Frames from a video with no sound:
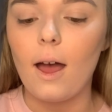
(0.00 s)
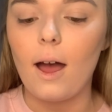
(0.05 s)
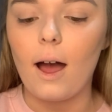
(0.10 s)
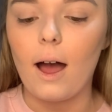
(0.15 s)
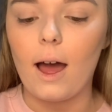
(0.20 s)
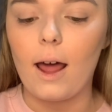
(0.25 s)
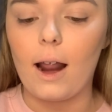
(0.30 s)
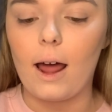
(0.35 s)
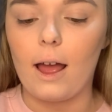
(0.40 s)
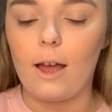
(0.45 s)

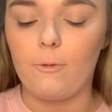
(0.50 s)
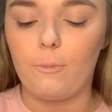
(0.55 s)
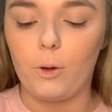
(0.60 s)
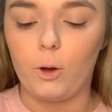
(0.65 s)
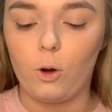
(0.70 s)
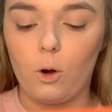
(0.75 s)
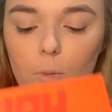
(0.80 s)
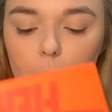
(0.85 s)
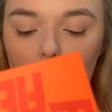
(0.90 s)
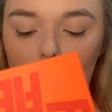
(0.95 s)
and I have
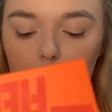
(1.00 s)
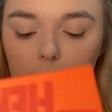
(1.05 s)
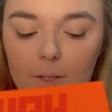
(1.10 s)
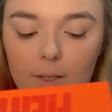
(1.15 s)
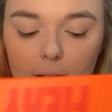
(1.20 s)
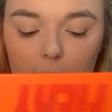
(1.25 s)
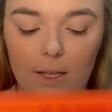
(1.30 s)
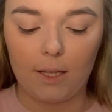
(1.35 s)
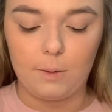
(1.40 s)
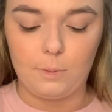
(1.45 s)
become
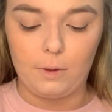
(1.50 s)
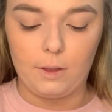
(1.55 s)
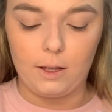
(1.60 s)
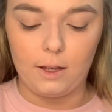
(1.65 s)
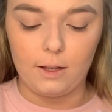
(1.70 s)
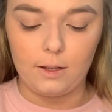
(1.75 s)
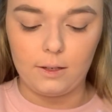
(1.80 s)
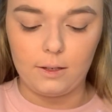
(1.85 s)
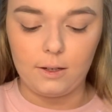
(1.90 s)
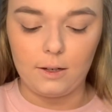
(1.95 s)
obsessed with
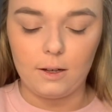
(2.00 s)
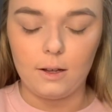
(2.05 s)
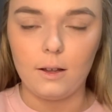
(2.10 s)
it.